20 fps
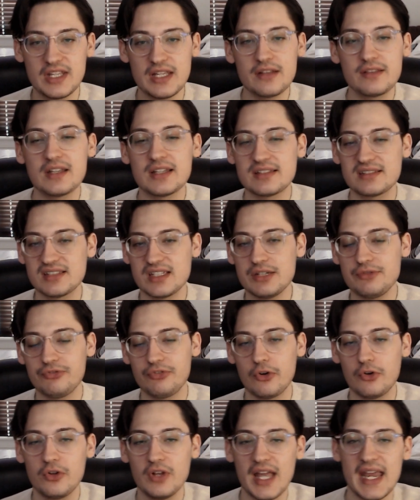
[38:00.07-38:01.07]
the
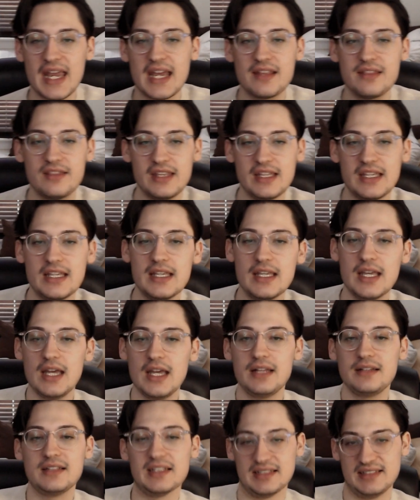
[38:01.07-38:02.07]
deceitful and the
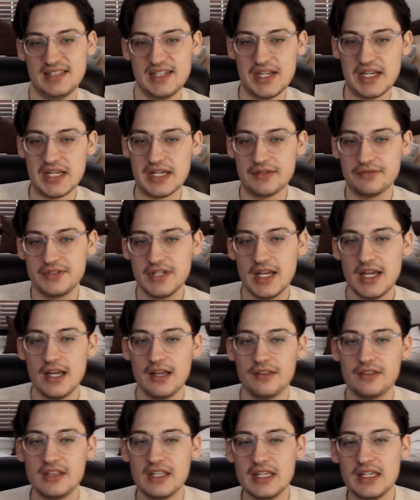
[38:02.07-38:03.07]
deceived
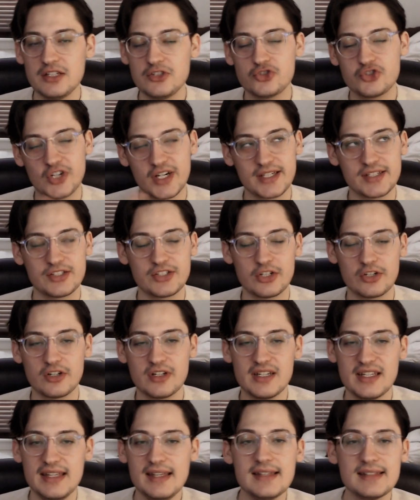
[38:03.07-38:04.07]
the
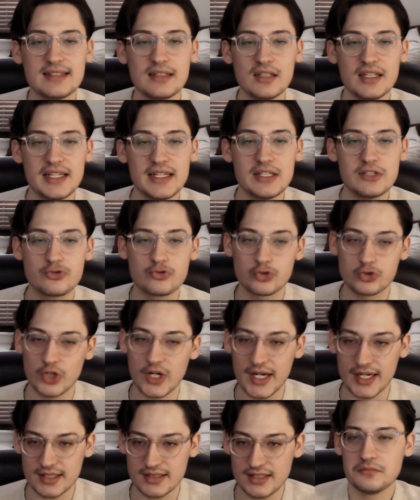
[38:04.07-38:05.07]
trickster easily
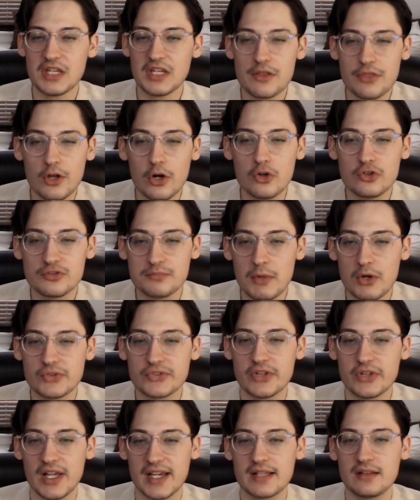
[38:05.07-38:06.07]
tricked, those
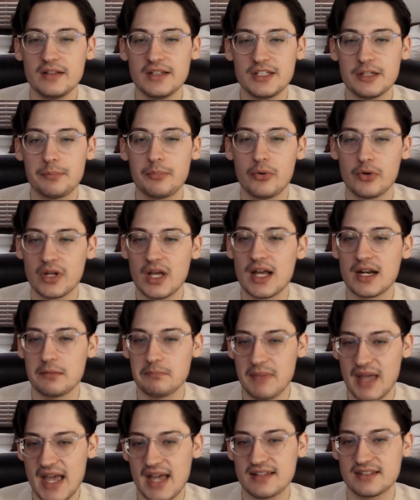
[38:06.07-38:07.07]
most likely to put on a
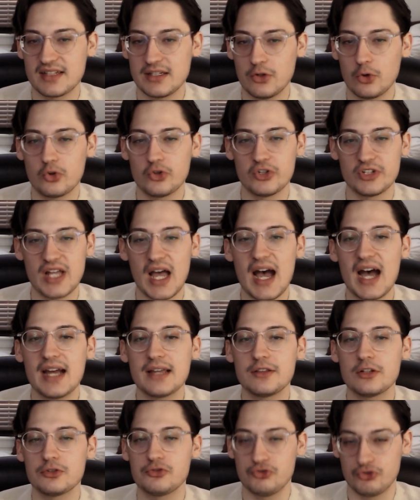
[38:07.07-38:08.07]
mask in order to
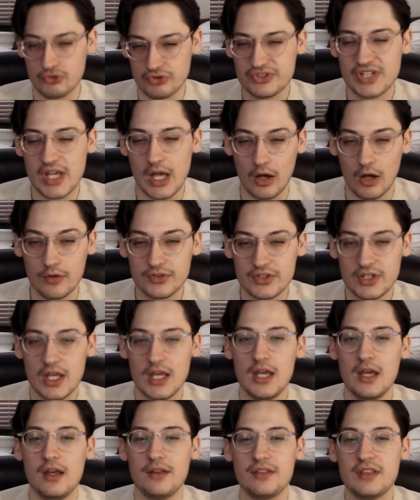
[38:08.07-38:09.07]
hide their true selves,
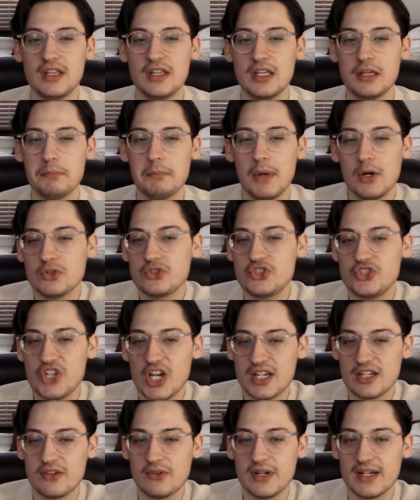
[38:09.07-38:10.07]
the most
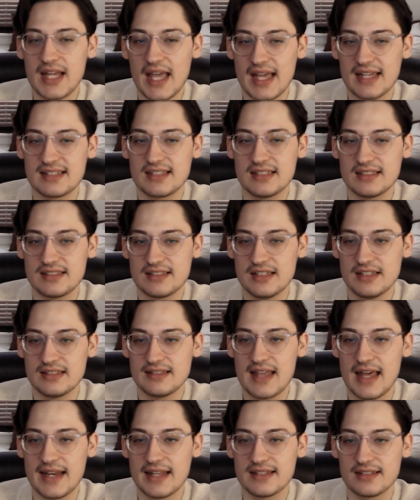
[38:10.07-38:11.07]
genuine essences
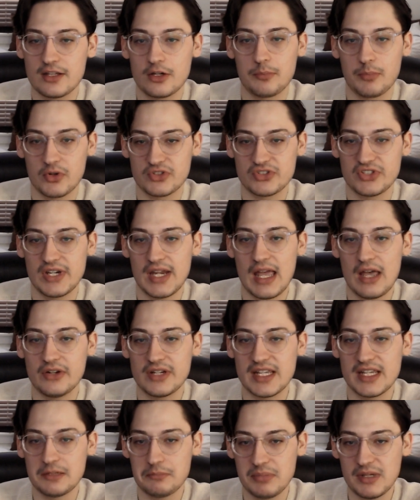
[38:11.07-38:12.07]
that is their
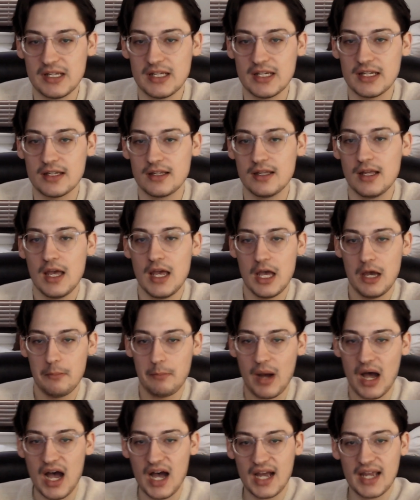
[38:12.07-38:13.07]
personality and being
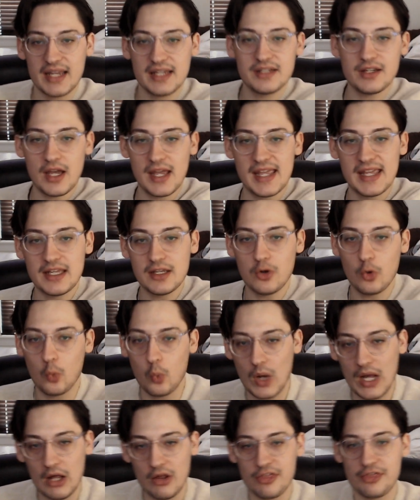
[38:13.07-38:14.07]
behind a
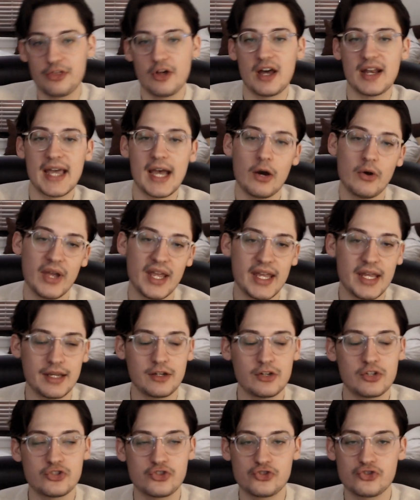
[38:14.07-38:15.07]
well thought out
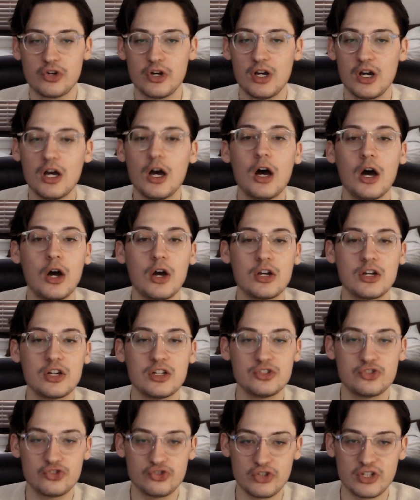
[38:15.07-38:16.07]
and constru- uh, uh,
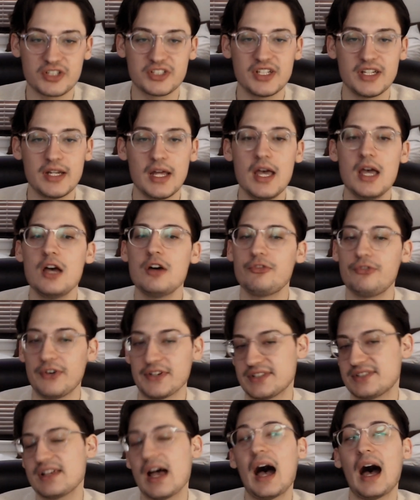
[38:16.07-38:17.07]
constructed
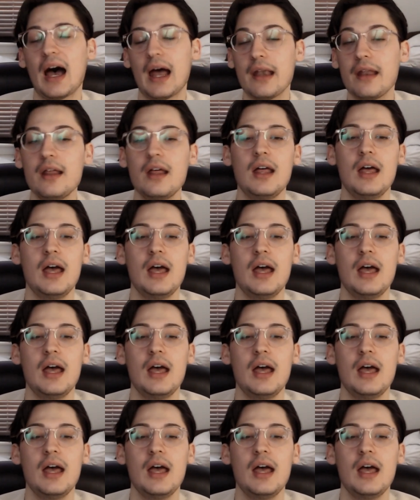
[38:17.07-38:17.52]
facade.